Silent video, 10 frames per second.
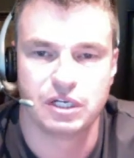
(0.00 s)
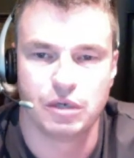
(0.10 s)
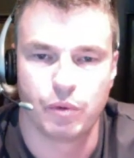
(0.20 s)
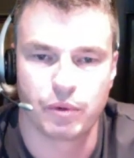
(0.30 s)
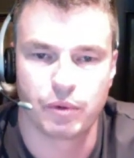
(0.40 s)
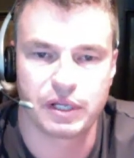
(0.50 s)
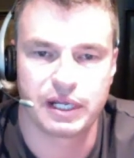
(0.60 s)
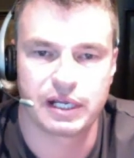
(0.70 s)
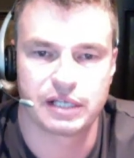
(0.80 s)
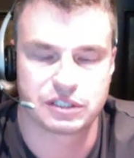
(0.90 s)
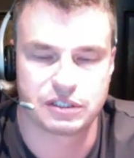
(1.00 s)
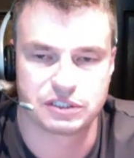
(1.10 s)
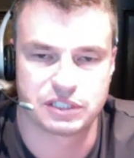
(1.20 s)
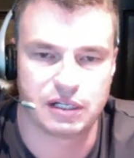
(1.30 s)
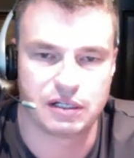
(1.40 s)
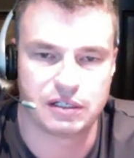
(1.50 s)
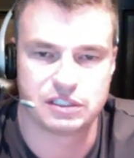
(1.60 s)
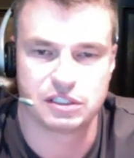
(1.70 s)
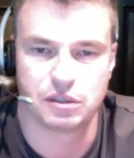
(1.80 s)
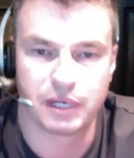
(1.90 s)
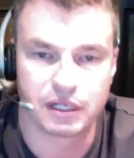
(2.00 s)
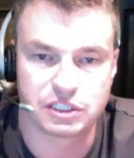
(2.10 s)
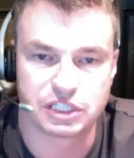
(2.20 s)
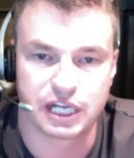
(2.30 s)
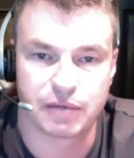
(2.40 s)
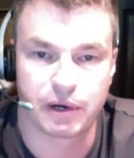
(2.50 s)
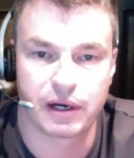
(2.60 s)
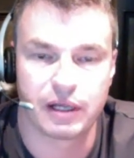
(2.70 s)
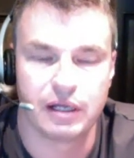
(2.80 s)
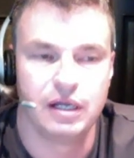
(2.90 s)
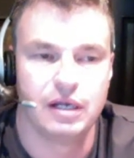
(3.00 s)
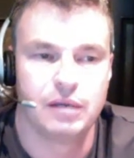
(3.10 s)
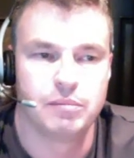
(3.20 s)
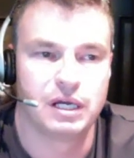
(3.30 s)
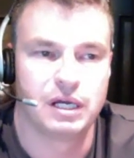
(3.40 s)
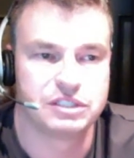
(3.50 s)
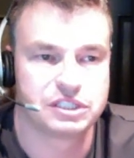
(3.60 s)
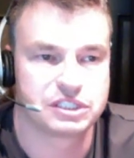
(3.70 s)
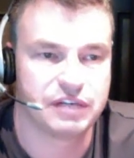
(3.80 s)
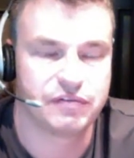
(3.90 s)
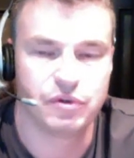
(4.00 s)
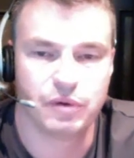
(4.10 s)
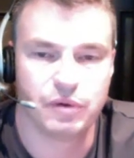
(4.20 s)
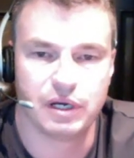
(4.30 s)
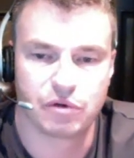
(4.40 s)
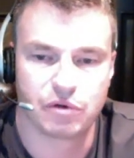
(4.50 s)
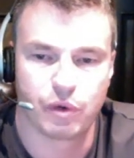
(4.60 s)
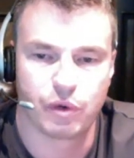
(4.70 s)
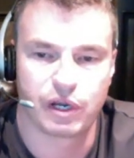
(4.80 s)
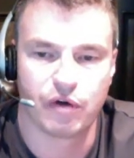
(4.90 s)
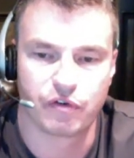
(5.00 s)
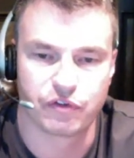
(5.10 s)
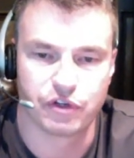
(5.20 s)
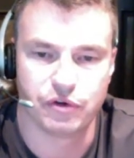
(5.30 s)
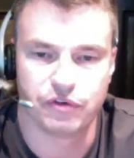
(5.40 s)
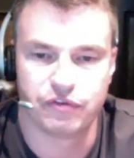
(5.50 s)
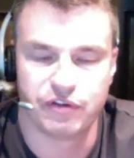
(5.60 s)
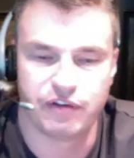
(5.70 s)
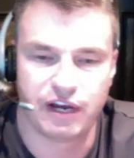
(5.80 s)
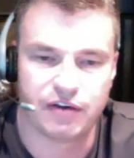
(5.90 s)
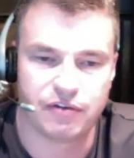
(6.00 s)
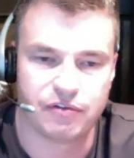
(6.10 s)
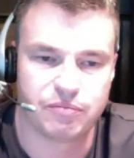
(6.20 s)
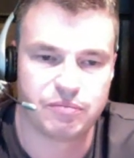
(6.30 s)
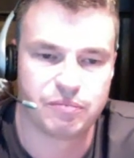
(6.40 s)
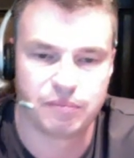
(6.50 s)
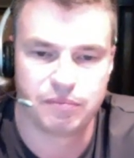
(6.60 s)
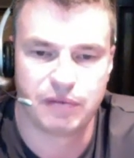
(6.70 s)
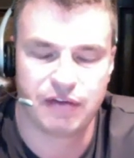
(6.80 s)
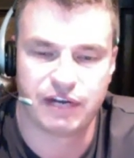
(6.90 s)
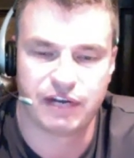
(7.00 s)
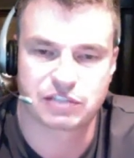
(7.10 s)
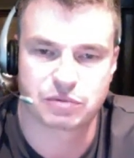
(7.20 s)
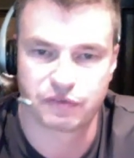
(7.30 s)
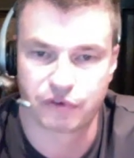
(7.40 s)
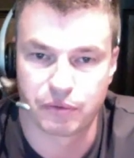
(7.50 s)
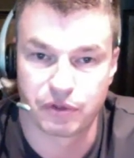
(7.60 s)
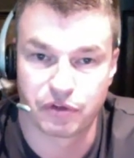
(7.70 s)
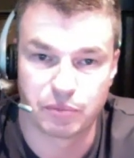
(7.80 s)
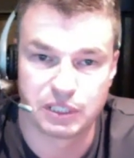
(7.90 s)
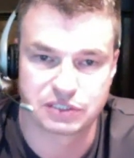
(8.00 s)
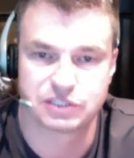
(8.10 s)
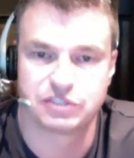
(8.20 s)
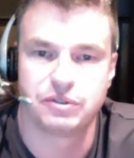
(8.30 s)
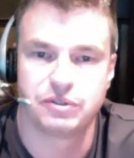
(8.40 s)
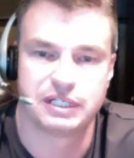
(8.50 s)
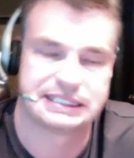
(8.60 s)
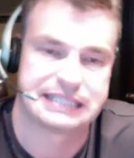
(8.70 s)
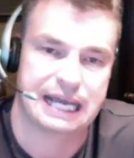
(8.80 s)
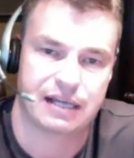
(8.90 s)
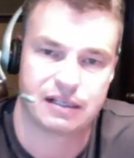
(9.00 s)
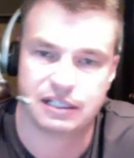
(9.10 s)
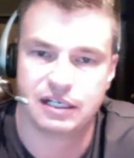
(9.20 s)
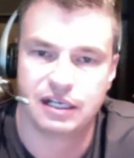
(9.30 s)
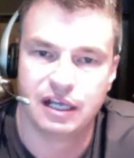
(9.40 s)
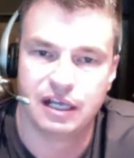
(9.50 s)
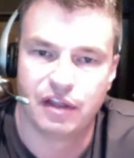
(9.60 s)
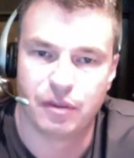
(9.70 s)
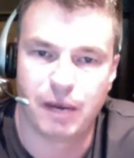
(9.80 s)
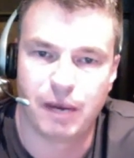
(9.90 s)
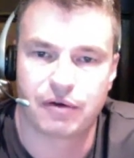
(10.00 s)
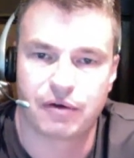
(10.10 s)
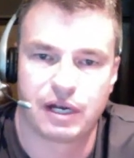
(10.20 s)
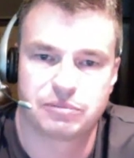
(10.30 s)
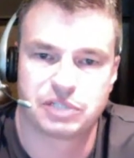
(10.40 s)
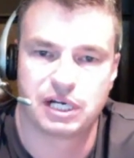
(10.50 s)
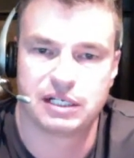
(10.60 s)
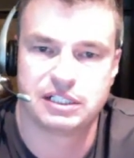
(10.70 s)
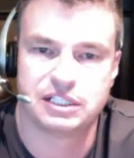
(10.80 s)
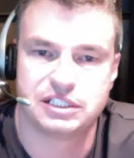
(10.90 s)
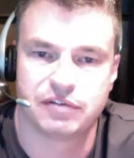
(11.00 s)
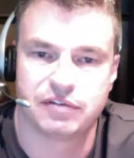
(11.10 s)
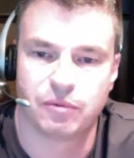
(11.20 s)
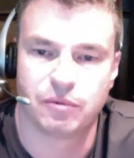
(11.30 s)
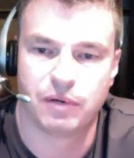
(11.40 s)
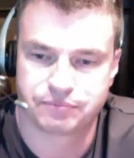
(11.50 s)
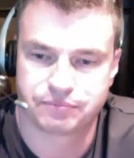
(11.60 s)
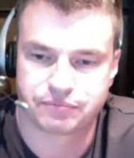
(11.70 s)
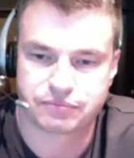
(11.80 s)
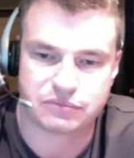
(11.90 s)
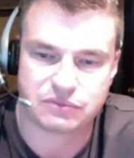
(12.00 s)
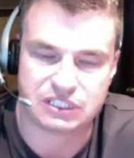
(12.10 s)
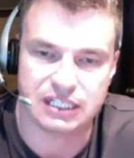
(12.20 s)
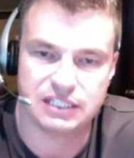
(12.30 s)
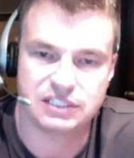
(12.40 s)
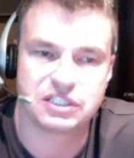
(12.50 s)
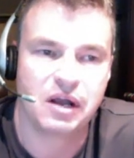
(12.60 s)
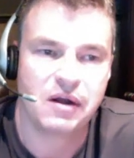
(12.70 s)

We really didn't get started selling until middle of January. But just to give you a quick overview of how fast we've grown this business, doing exactly the model that I'm trying to teach everyone is